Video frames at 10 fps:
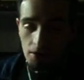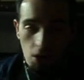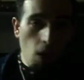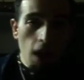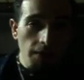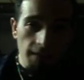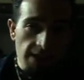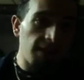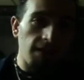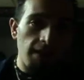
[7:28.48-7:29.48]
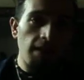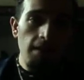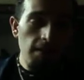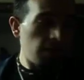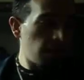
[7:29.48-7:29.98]
go off easily,
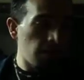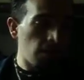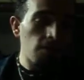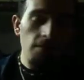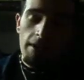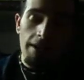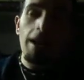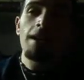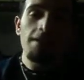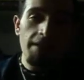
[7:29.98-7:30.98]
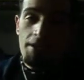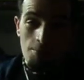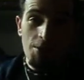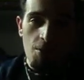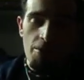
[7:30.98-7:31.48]
you know, and the thing
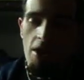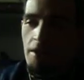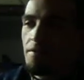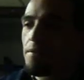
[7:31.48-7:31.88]
was going off.